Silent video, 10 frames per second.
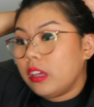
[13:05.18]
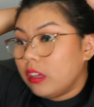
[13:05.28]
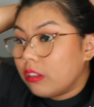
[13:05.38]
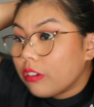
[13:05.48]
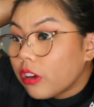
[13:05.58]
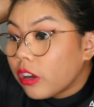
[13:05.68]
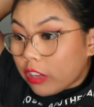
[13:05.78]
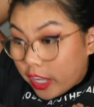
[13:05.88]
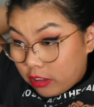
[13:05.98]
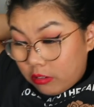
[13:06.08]
either
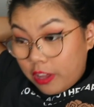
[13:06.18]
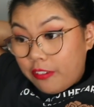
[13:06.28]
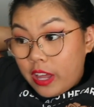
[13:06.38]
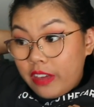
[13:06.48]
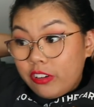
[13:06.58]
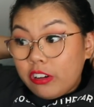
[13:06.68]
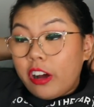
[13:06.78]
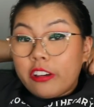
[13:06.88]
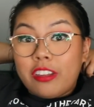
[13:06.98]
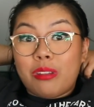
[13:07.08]
July 25 or
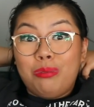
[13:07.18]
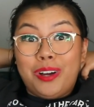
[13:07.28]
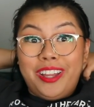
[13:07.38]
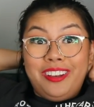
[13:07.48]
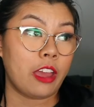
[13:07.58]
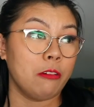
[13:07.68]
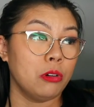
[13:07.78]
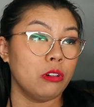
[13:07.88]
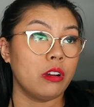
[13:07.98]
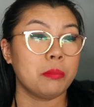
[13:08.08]
August 1. I
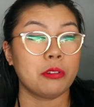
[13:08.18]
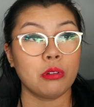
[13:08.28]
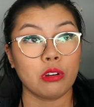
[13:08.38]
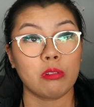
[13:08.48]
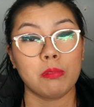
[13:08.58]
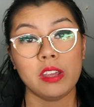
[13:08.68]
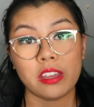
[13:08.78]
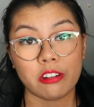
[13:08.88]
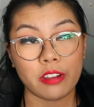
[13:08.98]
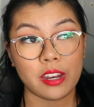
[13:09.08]
will, of course,
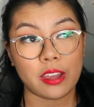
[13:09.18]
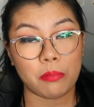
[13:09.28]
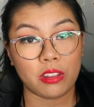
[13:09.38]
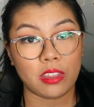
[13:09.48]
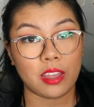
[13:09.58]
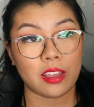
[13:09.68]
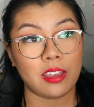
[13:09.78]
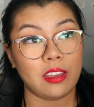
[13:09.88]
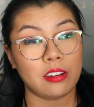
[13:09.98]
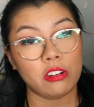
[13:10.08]
reiterate everything
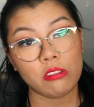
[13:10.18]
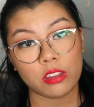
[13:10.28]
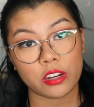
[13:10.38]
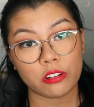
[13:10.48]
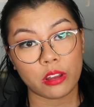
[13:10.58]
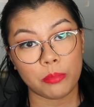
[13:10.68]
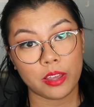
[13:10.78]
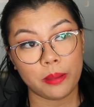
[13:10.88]
in a newsletter coming